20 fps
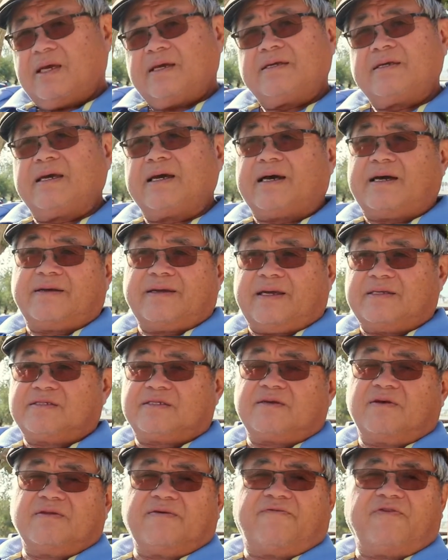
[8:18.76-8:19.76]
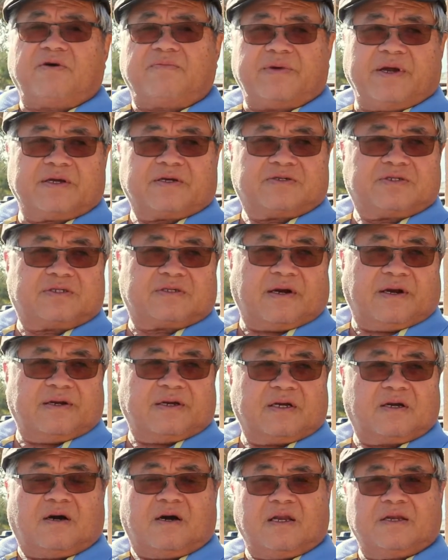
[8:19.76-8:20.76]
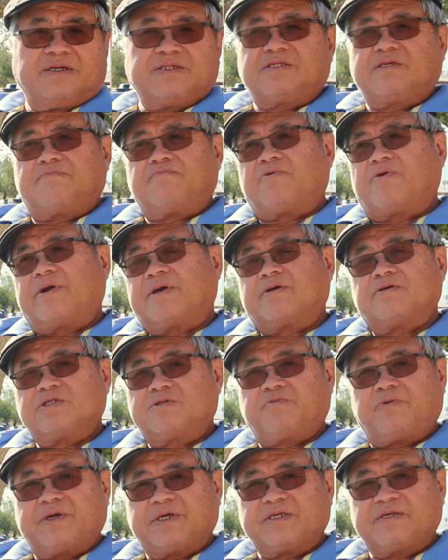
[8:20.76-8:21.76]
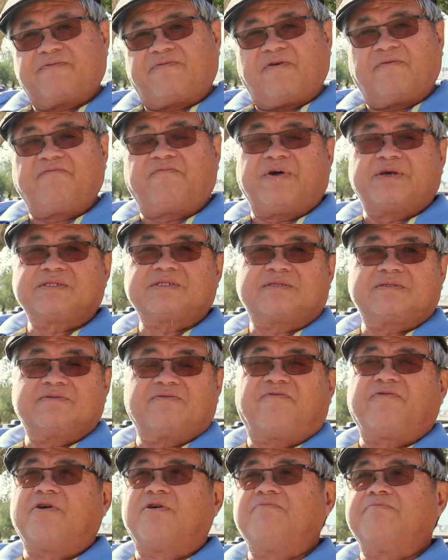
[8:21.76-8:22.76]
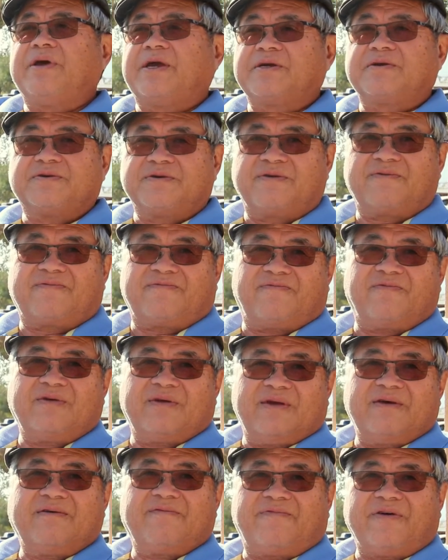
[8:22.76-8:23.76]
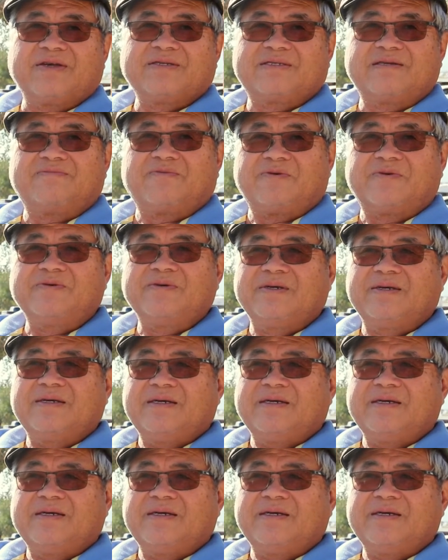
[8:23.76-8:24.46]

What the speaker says: Yeah, and so the filmmakers starting to call us the Borrego Springs Filmmakers Festival,